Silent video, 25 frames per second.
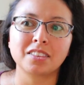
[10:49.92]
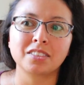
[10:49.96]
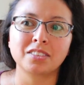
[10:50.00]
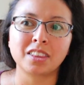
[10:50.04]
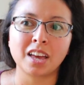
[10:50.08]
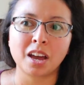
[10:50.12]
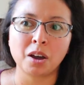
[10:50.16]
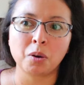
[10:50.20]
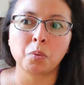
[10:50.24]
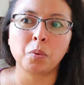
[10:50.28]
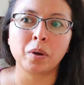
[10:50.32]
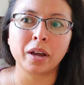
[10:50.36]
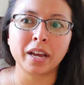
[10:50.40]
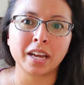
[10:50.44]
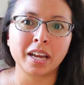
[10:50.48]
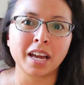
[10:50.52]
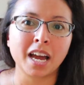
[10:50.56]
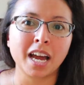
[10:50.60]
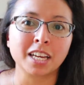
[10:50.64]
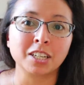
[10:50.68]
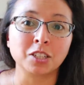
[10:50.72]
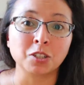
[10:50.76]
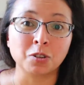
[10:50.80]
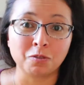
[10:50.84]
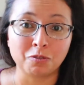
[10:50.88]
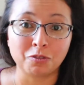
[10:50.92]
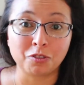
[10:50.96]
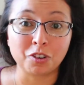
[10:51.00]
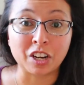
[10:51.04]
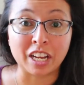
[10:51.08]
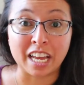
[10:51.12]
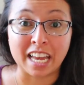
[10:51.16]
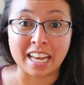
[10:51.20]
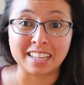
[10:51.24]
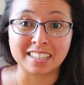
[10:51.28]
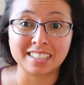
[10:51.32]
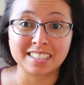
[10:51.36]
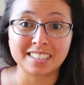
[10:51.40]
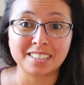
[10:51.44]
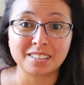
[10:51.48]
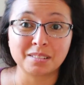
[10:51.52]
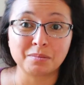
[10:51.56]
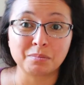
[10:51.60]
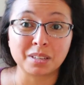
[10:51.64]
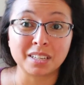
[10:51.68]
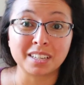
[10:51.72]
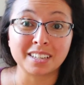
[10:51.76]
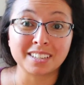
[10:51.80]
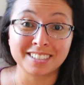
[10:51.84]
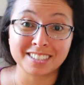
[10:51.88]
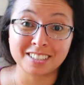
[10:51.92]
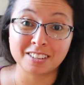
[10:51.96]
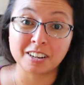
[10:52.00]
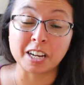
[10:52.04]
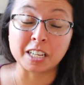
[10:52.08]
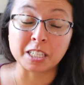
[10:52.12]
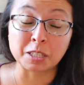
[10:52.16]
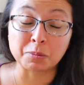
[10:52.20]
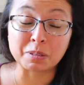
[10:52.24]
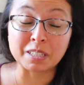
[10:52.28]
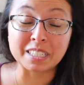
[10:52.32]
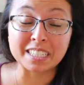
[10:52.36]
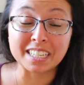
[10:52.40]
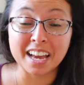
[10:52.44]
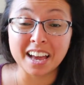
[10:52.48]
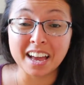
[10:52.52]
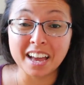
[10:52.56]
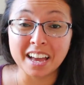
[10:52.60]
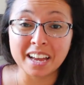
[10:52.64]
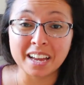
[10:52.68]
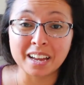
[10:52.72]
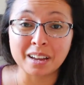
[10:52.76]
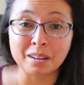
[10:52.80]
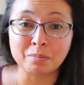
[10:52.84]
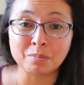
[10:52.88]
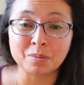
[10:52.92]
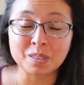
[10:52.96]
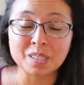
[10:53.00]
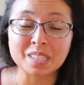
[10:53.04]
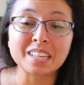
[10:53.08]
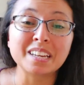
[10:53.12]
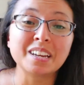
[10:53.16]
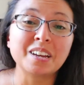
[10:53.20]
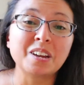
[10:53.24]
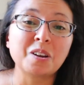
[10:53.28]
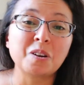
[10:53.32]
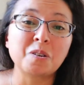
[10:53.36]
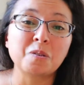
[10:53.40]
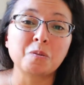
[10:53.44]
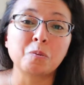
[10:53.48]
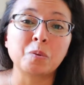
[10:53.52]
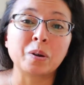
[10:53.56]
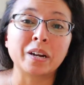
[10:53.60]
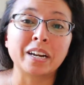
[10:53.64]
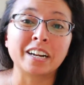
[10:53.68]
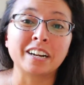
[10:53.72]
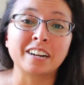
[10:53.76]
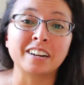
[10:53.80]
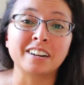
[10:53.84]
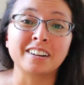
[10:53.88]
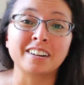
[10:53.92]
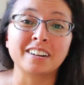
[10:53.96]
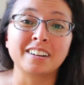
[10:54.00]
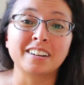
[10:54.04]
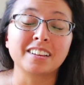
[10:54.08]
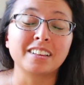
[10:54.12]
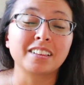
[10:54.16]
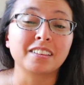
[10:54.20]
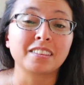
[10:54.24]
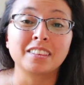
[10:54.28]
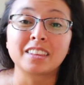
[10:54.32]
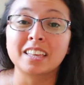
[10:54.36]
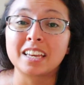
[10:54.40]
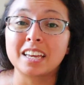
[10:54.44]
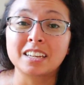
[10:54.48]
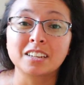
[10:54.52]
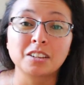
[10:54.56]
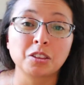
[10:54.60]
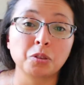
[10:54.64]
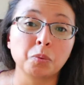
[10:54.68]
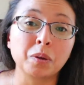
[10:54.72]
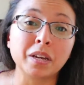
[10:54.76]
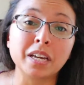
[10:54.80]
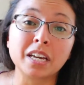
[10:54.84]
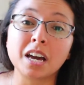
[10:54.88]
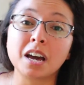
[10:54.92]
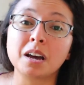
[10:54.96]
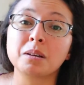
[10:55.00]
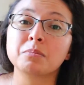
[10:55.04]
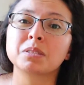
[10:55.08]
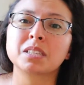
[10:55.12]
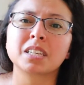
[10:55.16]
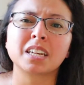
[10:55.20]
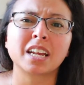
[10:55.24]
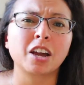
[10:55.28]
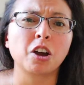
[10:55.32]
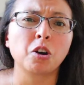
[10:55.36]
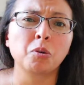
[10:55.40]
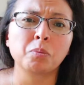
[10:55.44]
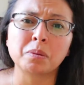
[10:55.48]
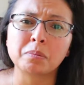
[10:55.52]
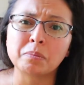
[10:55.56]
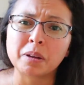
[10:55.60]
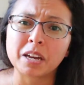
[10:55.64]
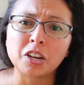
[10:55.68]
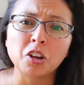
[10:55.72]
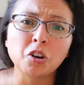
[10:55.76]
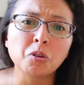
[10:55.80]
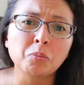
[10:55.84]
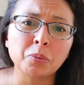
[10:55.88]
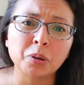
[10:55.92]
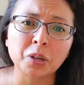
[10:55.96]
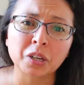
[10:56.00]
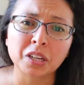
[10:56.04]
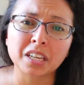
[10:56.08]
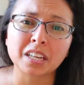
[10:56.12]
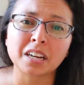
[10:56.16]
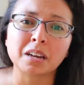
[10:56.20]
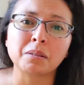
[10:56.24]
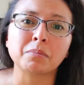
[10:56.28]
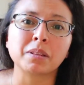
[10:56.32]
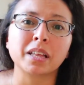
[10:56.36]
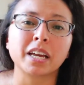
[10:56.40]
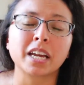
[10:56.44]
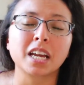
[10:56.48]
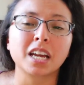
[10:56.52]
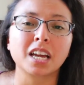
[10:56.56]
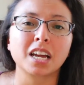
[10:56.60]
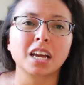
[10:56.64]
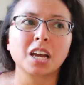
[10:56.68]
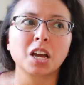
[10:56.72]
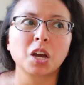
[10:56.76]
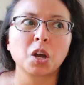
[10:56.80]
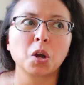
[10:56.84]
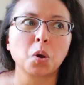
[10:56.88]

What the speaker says: that way I don't forget, because there has been times where the end of the week comes and I open my notebook and I'm like,